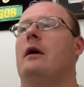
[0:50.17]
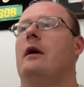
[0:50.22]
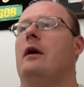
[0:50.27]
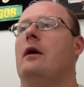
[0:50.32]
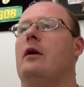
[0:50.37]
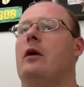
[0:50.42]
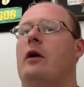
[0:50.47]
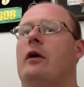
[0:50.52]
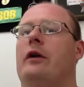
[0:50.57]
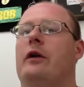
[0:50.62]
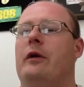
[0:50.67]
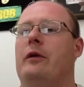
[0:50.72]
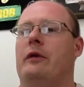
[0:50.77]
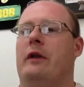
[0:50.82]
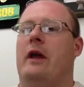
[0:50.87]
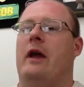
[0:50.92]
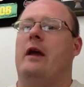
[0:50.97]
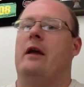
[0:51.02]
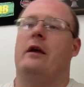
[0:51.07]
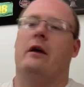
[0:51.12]
a cardio
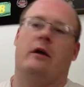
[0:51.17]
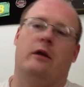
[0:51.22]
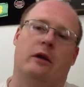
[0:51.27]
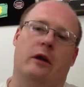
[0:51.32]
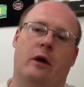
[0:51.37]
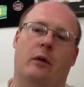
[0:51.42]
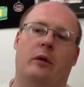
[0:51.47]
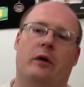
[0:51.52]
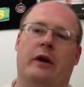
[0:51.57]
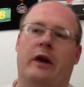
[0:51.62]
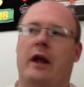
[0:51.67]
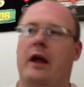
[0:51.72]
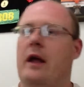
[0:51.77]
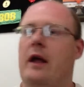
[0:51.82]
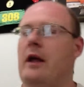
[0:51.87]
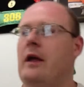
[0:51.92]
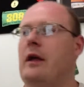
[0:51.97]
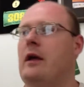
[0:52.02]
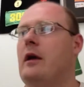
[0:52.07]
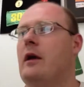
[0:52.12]
day, a lower
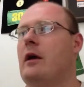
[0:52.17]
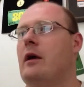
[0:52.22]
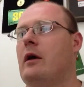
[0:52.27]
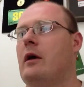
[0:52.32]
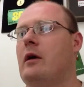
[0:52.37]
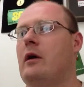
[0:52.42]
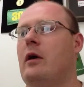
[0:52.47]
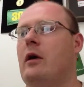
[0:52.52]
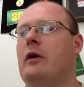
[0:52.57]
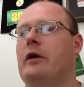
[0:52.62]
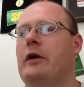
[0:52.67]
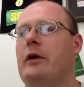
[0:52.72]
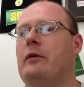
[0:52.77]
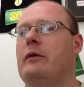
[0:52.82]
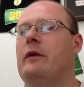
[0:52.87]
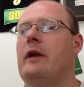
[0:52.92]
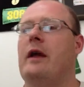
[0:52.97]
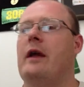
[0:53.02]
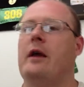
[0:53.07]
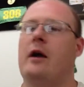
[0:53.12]
day, cardio
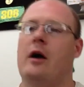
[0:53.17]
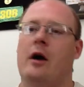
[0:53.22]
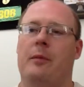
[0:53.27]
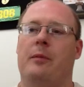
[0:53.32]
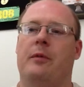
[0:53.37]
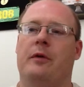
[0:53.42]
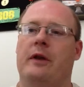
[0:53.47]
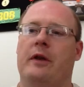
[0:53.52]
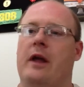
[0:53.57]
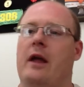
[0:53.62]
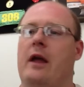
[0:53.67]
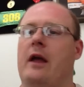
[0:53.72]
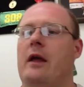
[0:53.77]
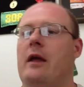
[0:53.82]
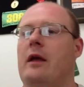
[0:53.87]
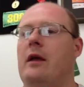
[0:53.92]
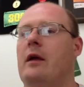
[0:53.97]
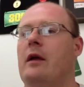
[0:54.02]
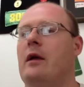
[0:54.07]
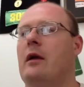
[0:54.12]
day, upper
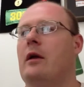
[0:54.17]
day,